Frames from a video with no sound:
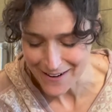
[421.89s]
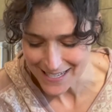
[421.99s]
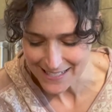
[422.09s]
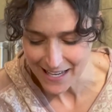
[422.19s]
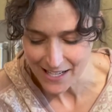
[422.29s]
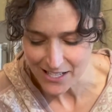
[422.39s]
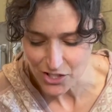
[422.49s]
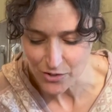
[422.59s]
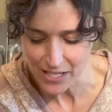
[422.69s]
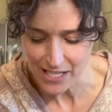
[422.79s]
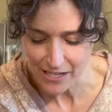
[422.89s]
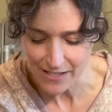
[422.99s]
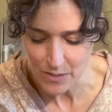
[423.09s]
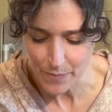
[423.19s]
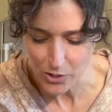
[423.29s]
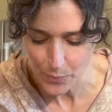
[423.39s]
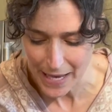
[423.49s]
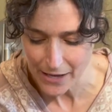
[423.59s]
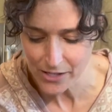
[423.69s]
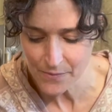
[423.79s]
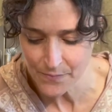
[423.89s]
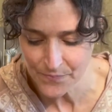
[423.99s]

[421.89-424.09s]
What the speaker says: excited and you can hear his pitter patter.